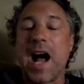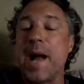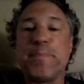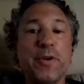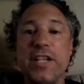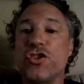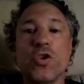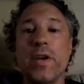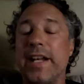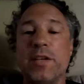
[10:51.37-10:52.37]
I'm pretty
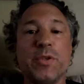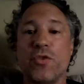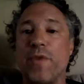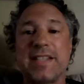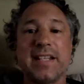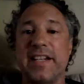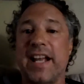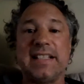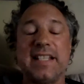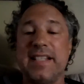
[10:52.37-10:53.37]
sure that he was arrested in
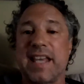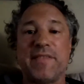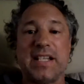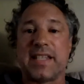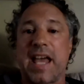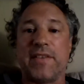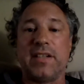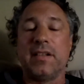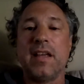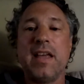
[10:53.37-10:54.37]

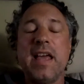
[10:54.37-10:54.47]
1977